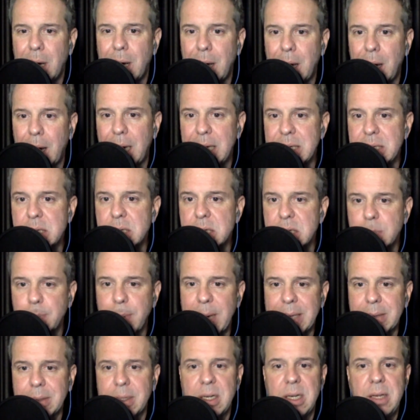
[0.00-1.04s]
I
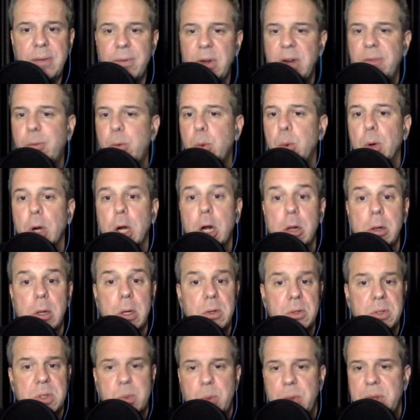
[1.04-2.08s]
suspect that even if we were
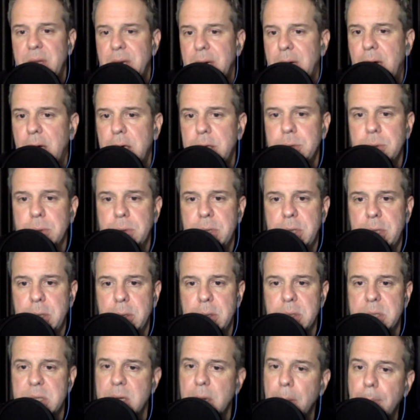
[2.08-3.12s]
close within 100
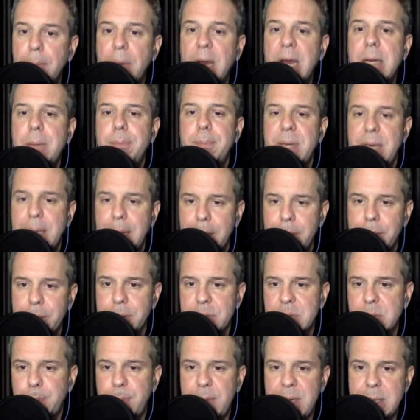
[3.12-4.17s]
years, there might be other
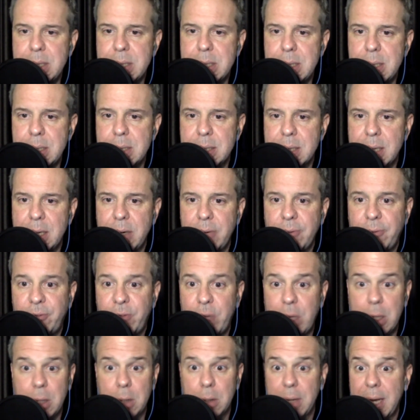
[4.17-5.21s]
species that have
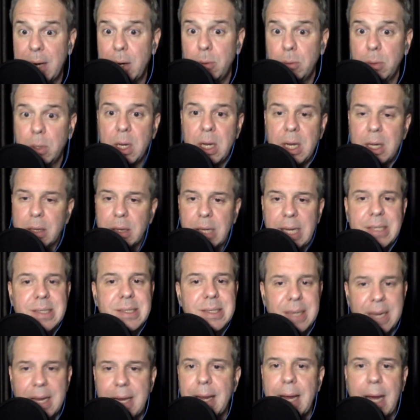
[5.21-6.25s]
figured out, let's
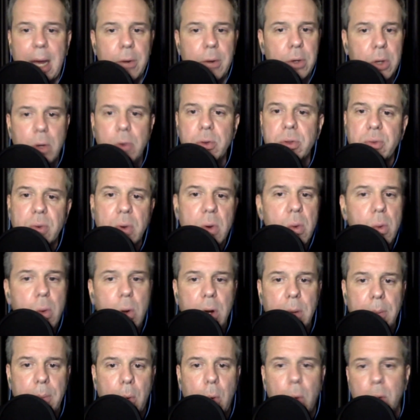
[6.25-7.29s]
say, how to go through a
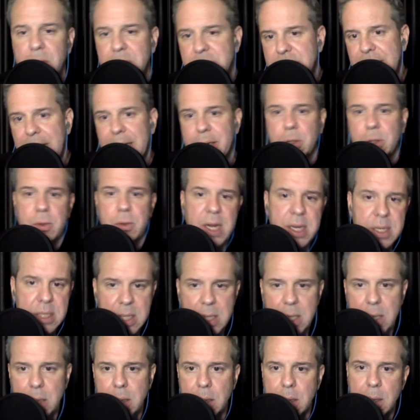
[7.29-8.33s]
wormhole. Is that
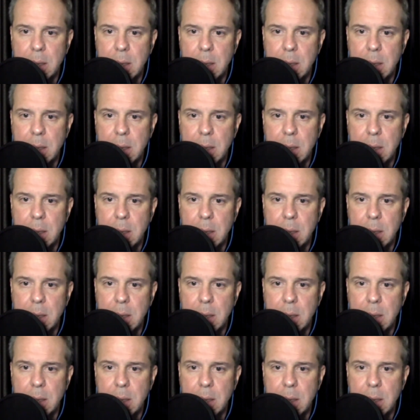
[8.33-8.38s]
crazy?